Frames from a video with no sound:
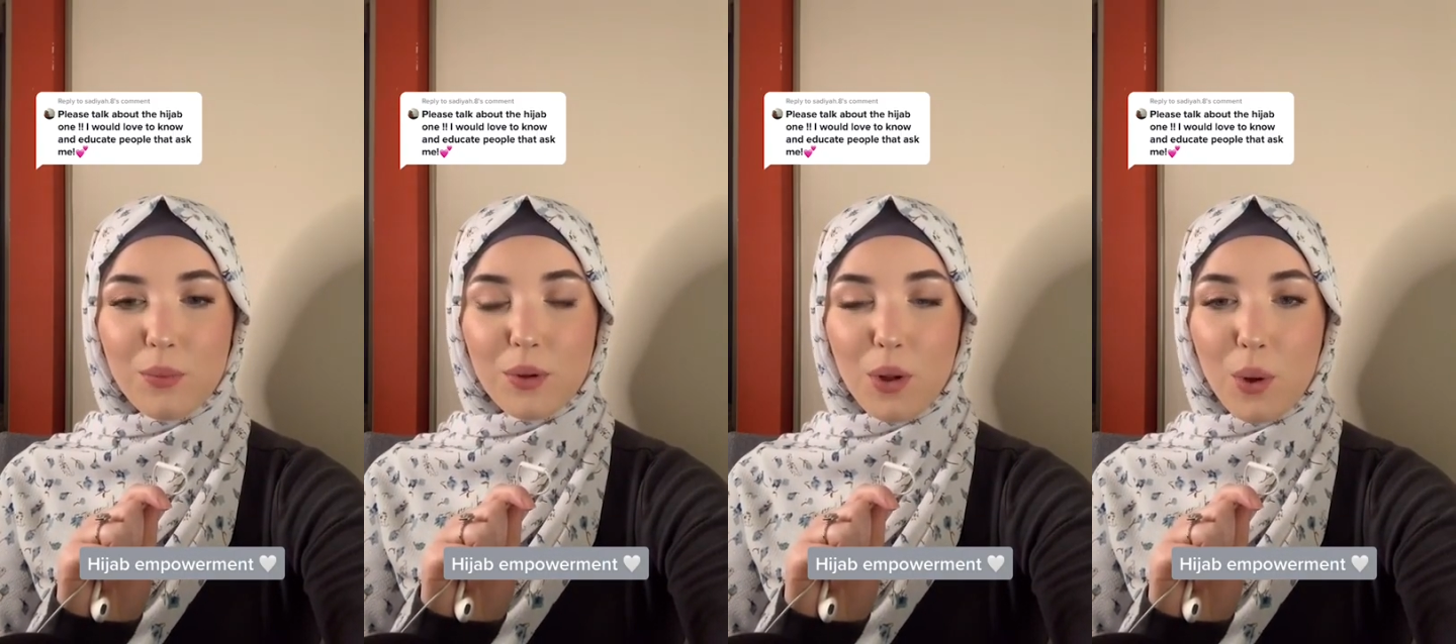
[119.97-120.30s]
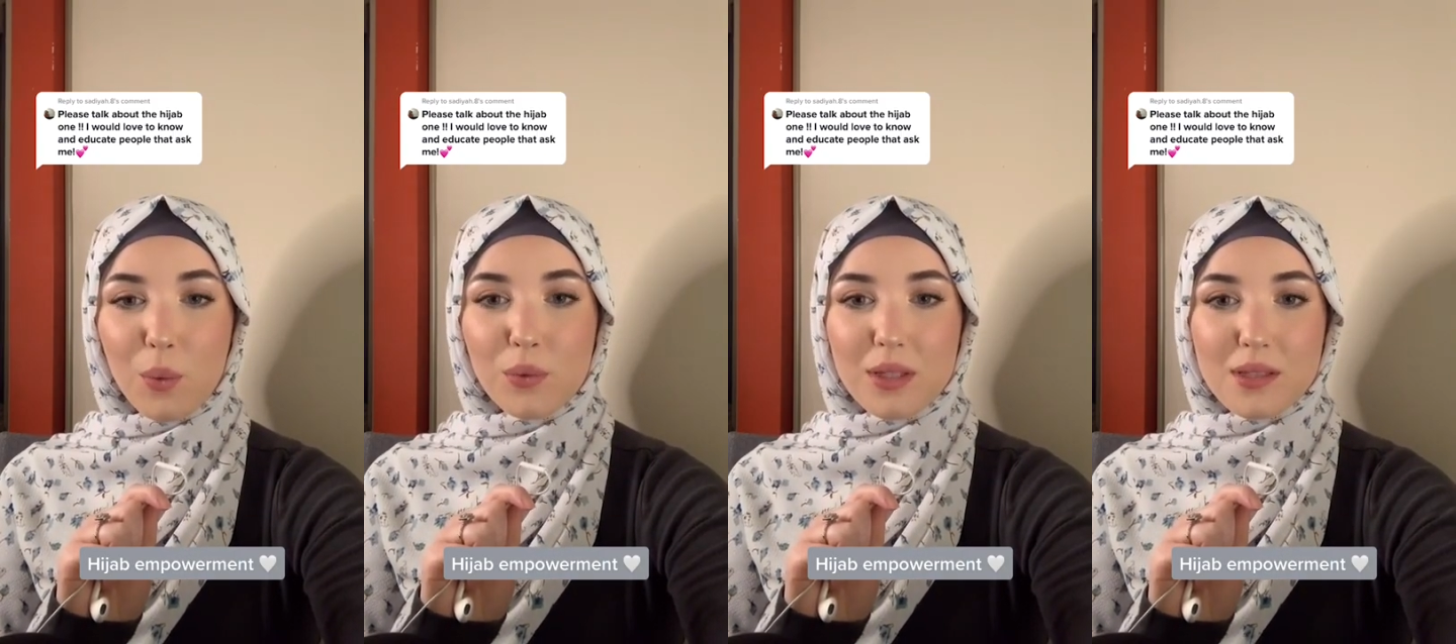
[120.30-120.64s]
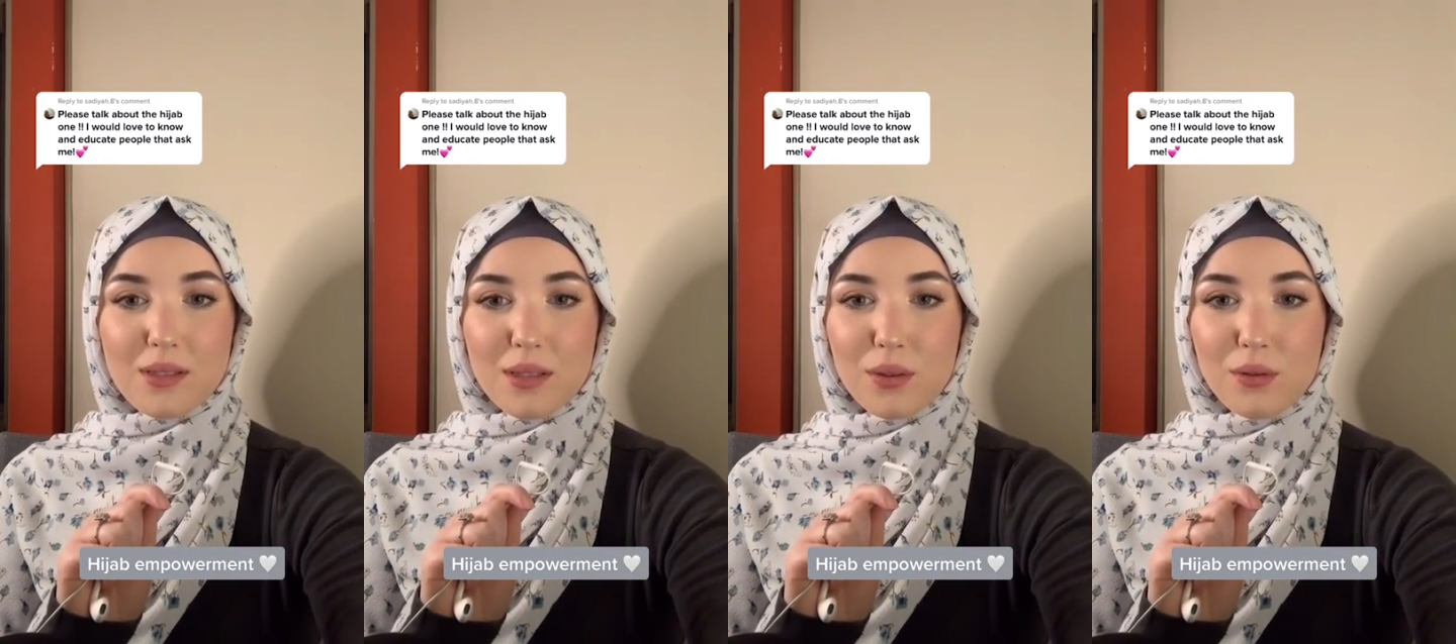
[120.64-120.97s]
will only
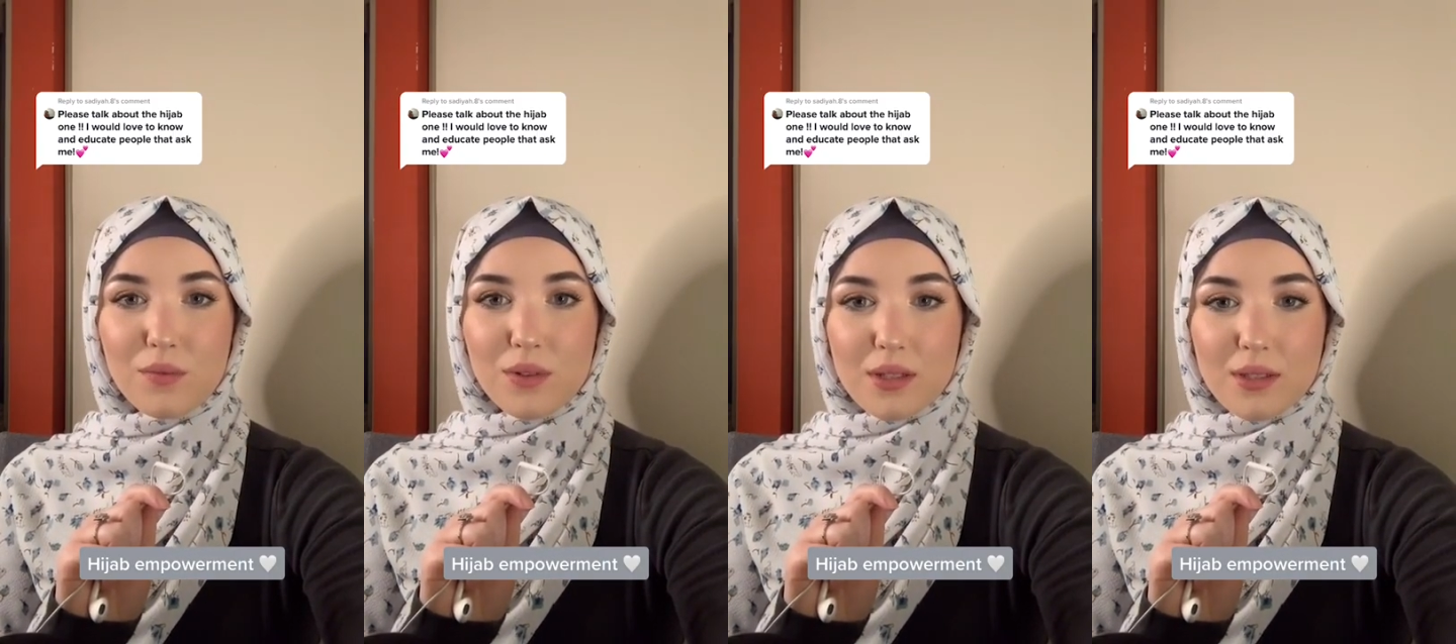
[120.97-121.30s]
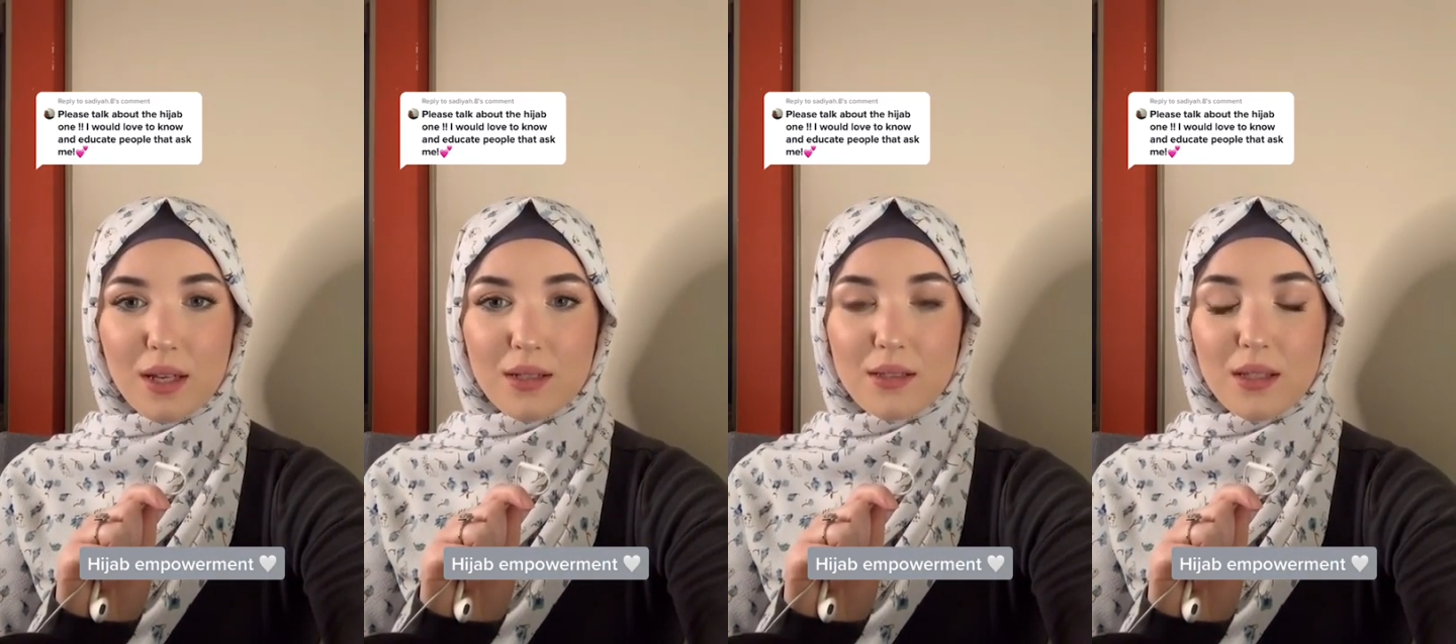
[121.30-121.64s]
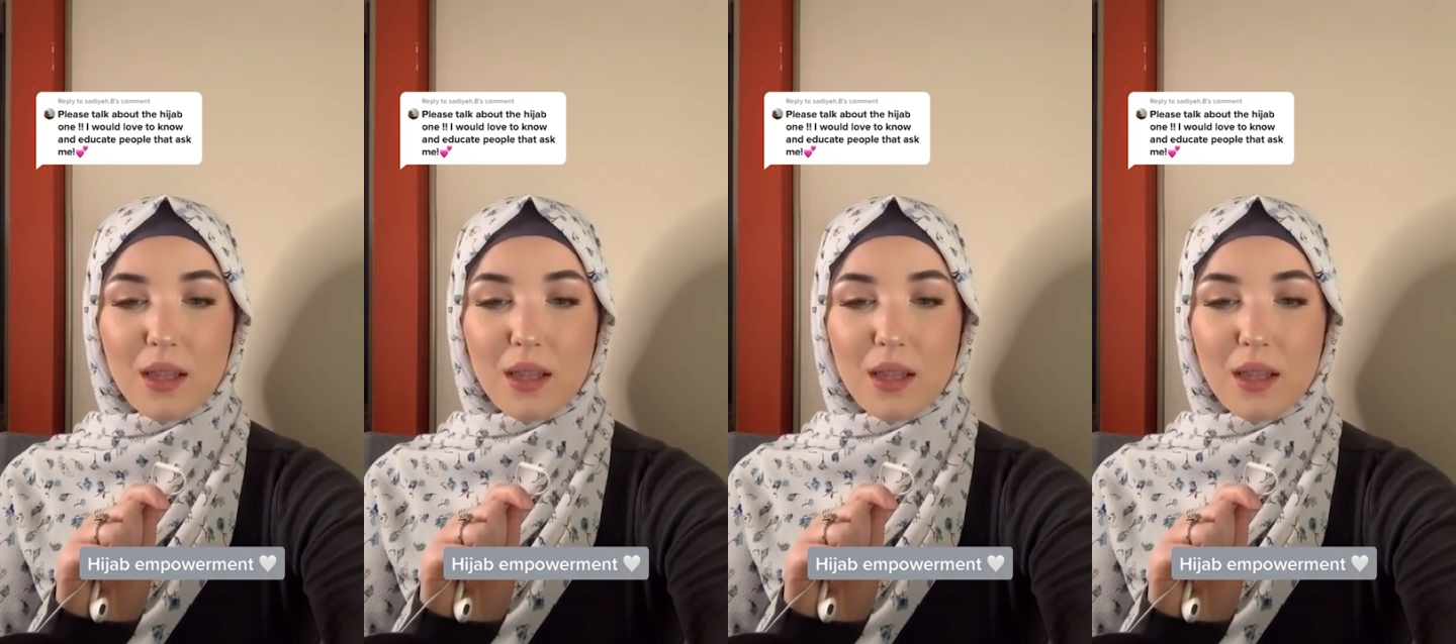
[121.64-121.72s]
see you for sexy.